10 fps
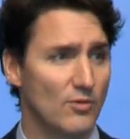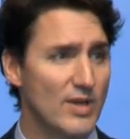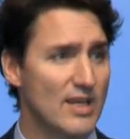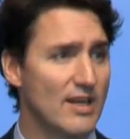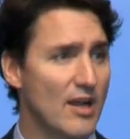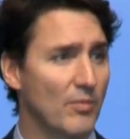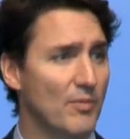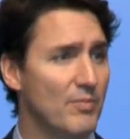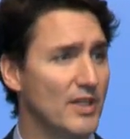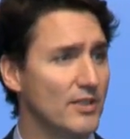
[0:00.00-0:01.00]
we can
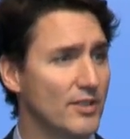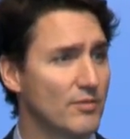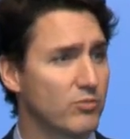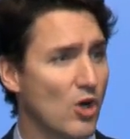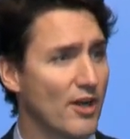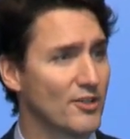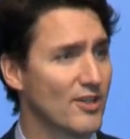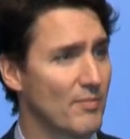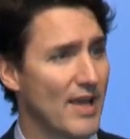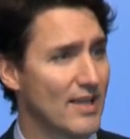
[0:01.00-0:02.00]
help build broader
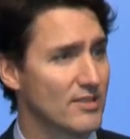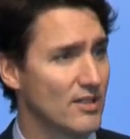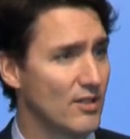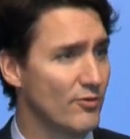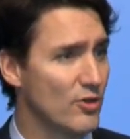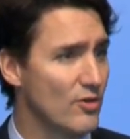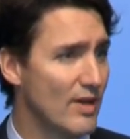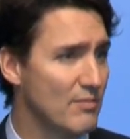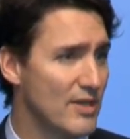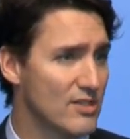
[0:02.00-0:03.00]
capacity for
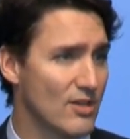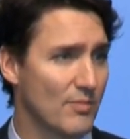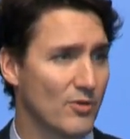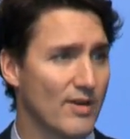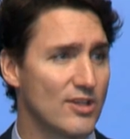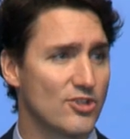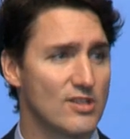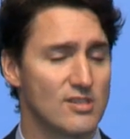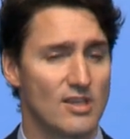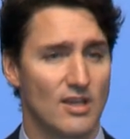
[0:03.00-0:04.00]
UN peace
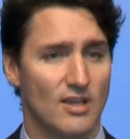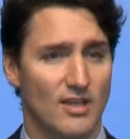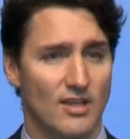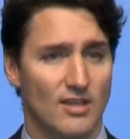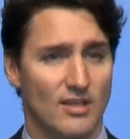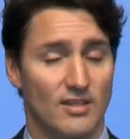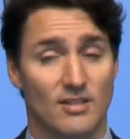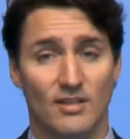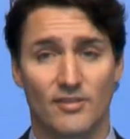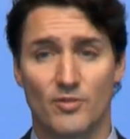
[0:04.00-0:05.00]
operations
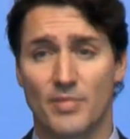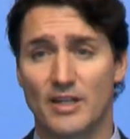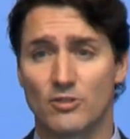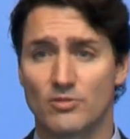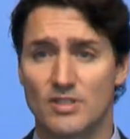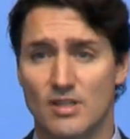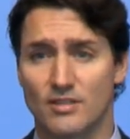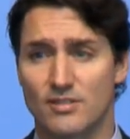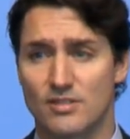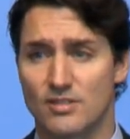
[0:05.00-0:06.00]
and deliver better
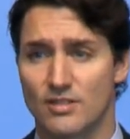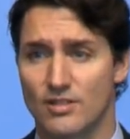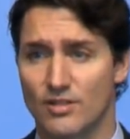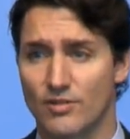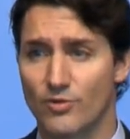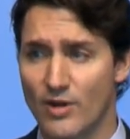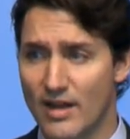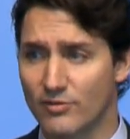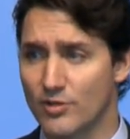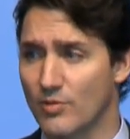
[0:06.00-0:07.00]
results for
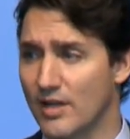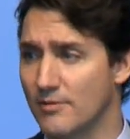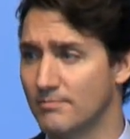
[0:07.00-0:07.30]
everyone.